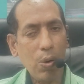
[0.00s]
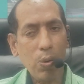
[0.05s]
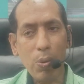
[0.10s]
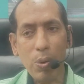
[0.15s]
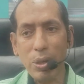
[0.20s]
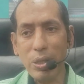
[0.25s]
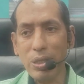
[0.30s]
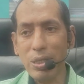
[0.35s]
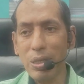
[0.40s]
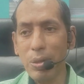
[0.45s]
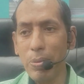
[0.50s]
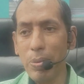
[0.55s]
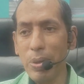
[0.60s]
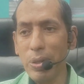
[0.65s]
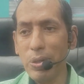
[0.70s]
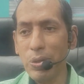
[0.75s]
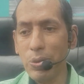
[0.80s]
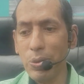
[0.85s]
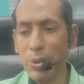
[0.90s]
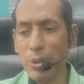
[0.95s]
Once the
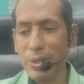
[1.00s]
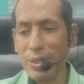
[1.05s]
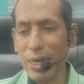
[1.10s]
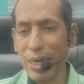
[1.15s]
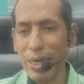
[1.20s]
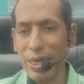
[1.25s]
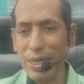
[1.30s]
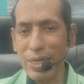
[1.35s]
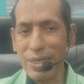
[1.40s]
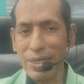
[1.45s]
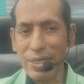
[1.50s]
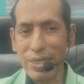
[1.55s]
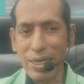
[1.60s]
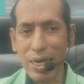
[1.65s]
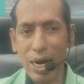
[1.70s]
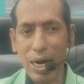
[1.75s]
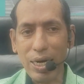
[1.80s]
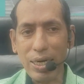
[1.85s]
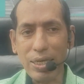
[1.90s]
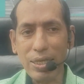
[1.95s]
menstrual cycle
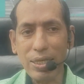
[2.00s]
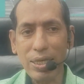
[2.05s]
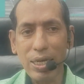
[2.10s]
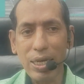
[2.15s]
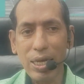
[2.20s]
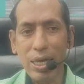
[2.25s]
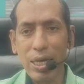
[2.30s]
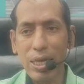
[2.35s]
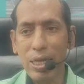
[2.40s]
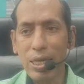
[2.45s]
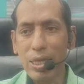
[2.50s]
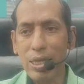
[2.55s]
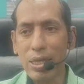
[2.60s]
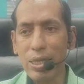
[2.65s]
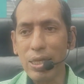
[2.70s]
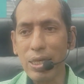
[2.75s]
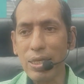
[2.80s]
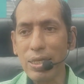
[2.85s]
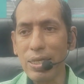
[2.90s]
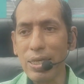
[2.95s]
starts,
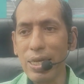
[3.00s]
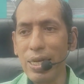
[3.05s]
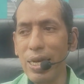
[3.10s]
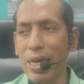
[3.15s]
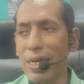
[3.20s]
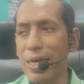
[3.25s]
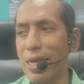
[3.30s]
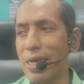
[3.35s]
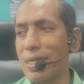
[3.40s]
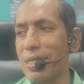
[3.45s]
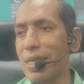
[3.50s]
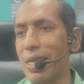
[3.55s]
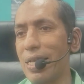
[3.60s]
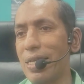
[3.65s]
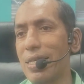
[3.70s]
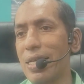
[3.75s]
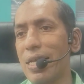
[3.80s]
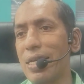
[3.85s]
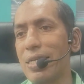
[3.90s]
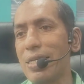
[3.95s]
the ciliated
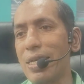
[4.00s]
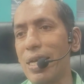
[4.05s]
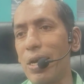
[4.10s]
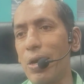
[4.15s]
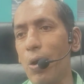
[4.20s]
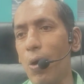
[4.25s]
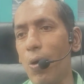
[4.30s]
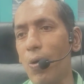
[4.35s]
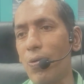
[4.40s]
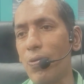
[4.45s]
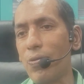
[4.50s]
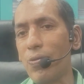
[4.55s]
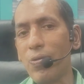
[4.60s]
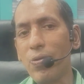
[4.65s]
cells are shed off.